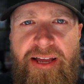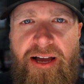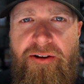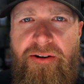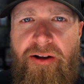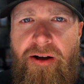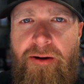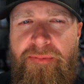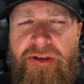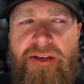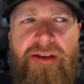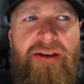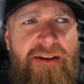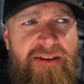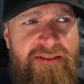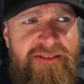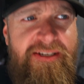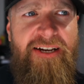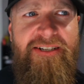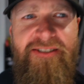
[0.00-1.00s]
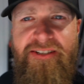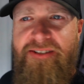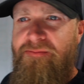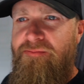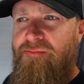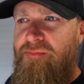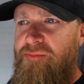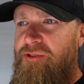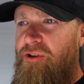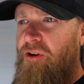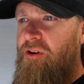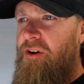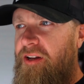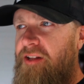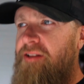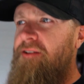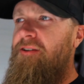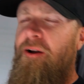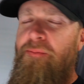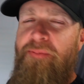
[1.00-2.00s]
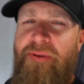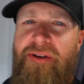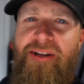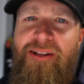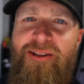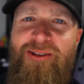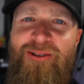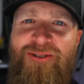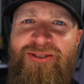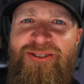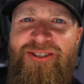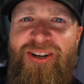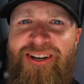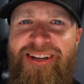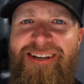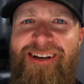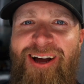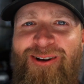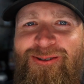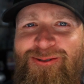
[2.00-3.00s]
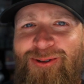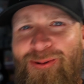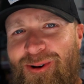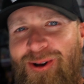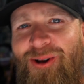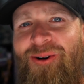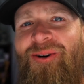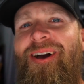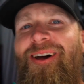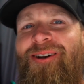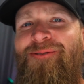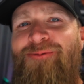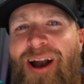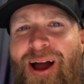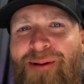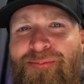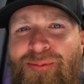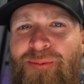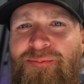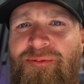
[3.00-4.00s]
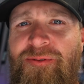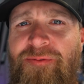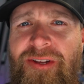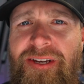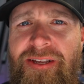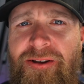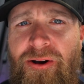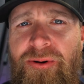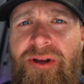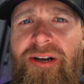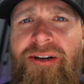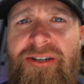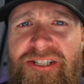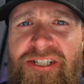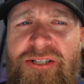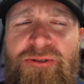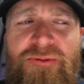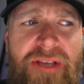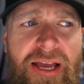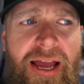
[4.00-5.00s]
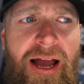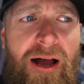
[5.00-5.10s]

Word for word: down on me. It's actually starting to clear up and get a little sunny now, so I'm gonna go ahead and wrap up the video here, shoot the